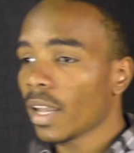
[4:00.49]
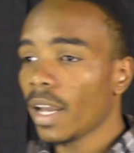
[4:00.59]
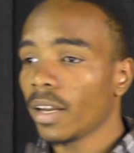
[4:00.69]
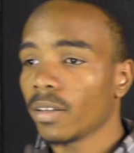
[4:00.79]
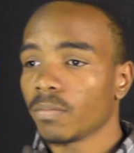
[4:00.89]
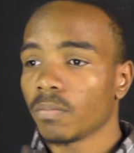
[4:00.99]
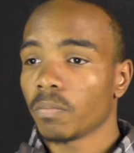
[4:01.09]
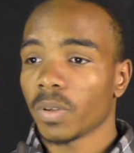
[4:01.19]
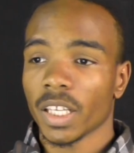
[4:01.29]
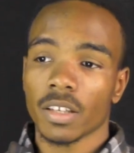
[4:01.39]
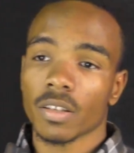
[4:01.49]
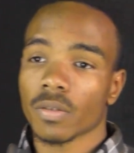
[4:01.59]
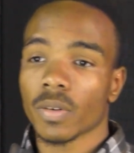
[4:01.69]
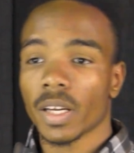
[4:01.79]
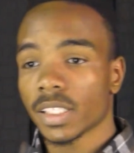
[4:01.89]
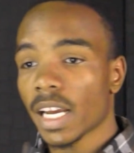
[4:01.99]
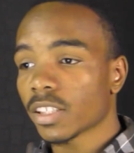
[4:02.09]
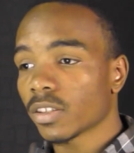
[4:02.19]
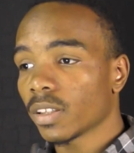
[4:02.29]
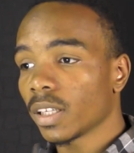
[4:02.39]
And Blender is
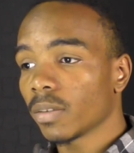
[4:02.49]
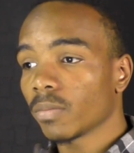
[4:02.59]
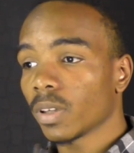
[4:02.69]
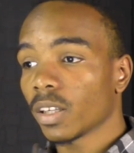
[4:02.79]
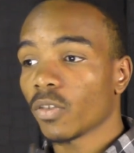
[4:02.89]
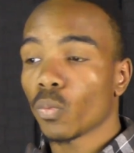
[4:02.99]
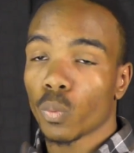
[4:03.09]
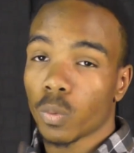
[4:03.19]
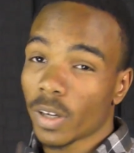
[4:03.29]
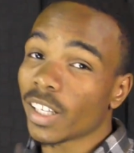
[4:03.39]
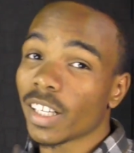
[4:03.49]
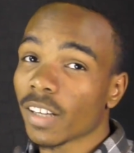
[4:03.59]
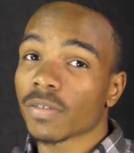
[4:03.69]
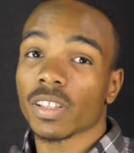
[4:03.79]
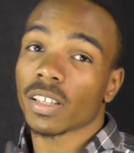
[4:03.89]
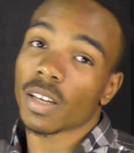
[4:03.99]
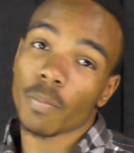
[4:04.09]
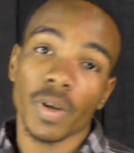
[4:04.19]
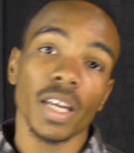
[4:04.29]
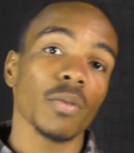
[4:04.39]
actually good enough to
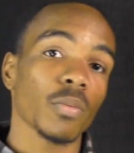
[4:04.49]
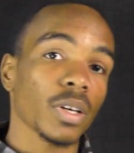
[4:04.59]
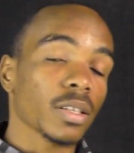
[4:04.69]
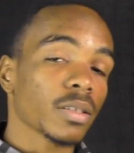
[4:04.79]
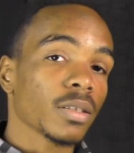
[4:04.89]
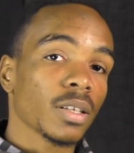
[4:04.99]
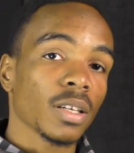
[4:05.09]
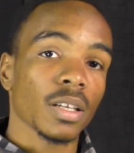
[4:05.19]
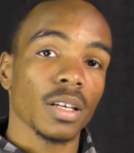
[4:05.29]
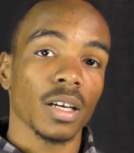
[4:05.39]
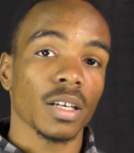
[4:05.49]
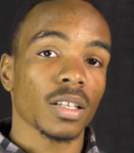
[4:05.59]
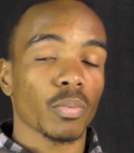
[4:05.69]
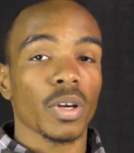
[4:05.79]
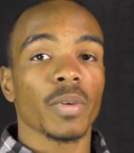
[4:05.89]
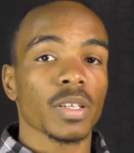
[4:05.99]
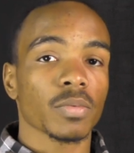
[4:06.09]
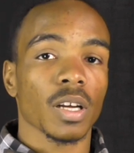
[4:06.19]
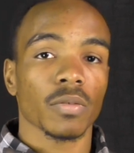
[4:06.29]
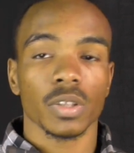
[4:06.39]
compete with the premium
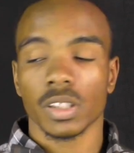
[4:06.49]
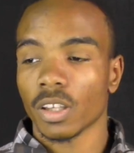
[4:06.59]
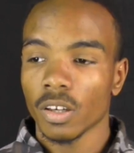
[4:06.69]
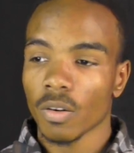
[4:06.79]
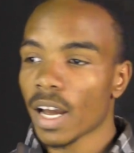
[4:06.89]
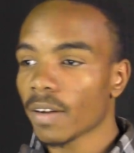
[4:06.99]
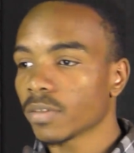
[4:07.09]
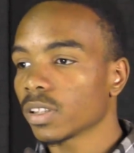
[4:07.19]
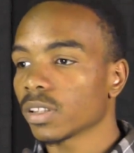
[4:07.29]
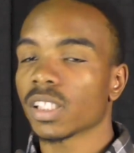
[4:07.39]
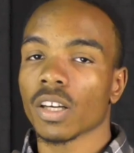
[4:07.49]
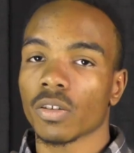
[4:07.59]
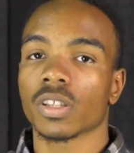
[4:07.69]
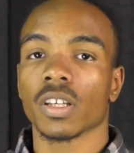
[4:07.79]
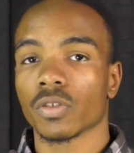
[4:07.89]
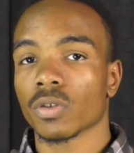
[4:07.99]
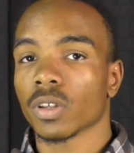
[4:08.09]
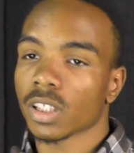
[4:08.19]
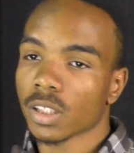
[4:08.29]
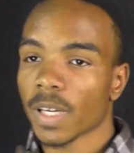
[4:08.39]
software. So you don't have to sell yourself
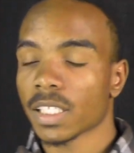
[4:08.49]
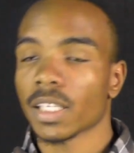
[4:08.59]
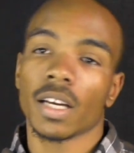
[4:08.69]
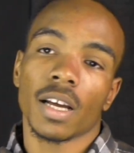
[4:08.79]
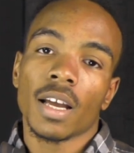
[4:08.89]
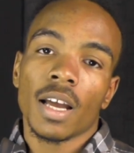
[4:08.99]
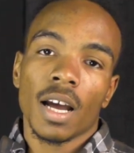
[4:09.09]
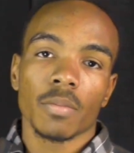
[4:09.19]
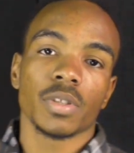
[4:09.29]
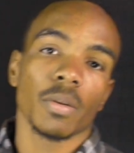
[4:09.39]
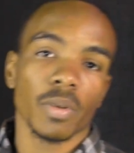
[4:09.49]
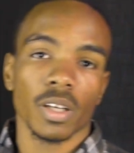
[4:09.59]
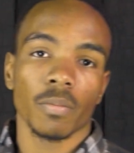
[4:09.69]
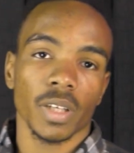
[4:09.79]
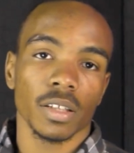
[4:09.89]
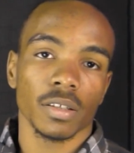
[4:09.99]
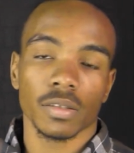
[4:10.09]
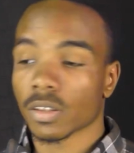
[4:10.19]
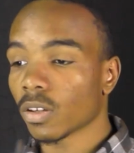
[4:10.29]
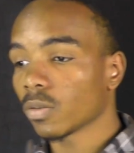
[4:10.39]
short just by saying, I'm jumping on
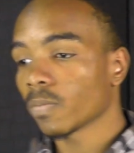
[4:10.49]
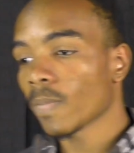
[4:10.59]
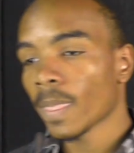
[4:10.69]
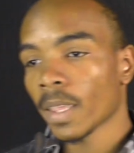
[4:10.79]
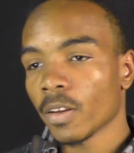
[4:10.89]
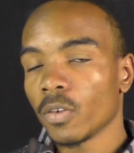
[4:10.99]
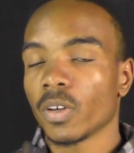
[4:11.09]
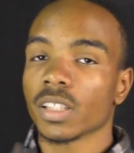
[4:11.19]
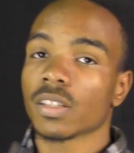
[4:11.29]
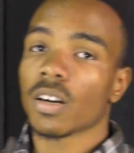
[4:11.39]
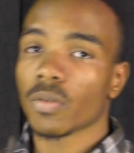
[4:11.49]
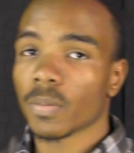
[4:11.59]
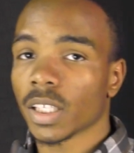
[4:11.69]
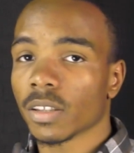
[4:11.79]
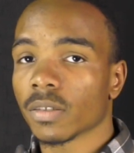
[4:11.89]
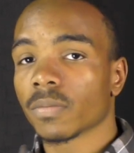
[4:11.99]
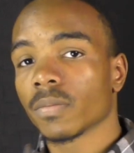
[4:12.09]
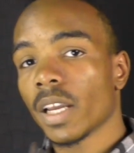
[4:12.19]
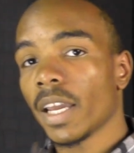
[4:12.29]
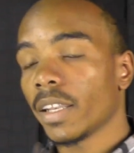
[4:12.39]
Blender. So you get started with Blender
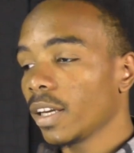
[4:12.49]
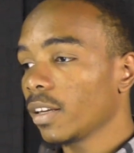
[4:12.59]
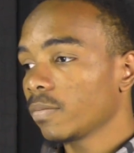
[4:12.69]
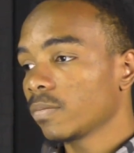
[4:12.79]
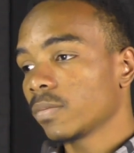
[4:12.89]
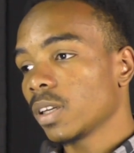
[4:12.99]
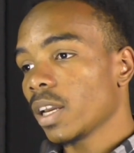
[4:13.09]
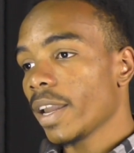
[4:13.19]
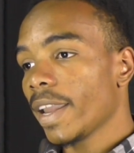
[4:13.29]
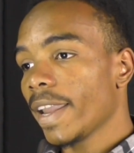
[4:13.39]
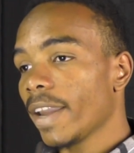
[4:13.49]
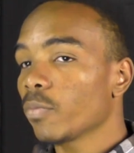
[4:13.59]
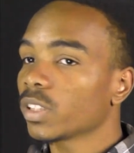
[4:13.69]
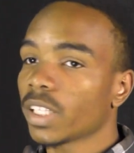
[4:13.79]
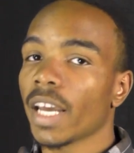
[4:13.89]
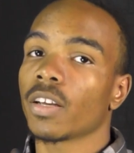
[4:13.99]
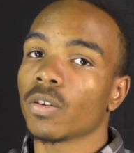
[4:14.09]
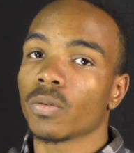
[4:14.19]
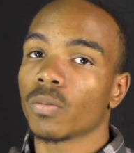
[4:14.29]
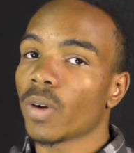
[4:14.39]
and then it will take
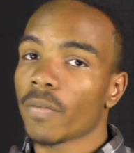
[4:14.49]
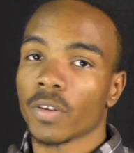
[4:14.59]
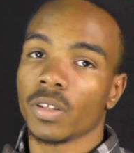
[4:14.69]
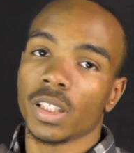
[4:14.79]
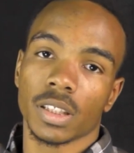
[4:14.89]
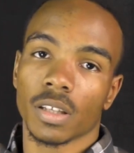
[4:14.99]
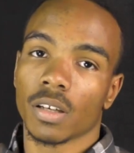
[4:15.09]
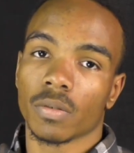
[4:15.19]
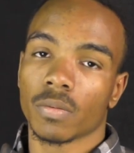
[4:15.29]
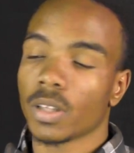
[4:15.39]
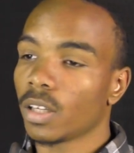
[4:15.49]
you wherever you need to go.